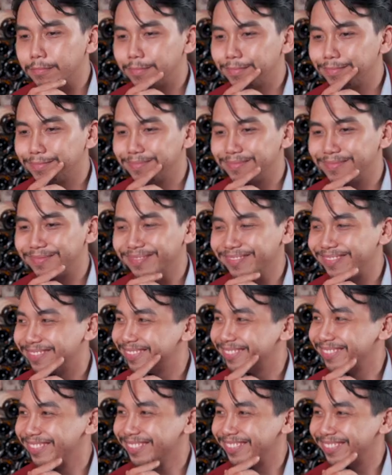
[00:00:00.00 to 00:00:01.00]

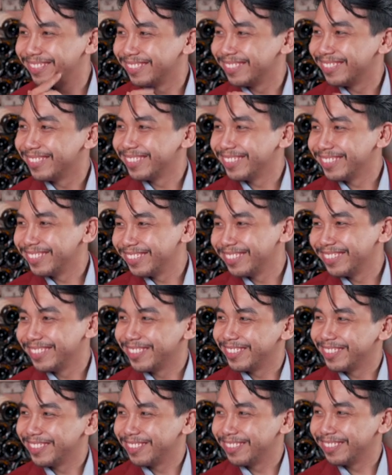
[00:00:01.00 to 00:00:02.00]

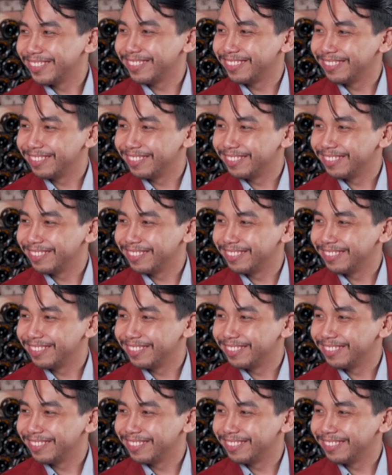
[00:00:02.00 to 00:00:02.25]
No words are spoken by the person on screen.